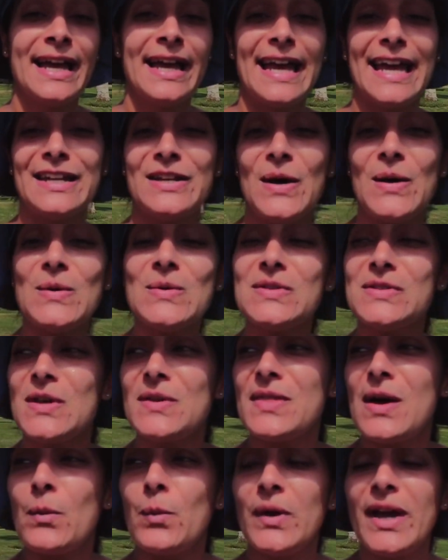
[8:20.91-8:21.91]
And also
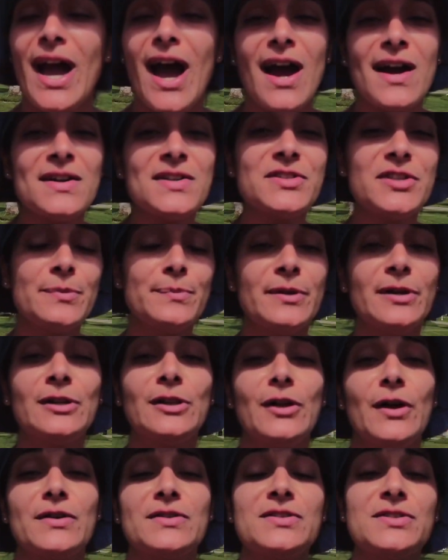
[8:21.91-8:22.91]
that we are super
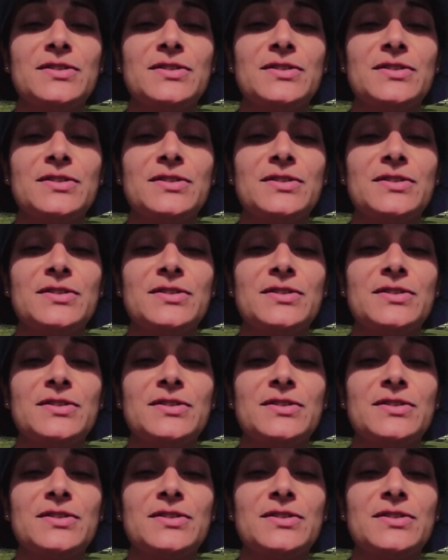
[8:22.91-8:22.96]
close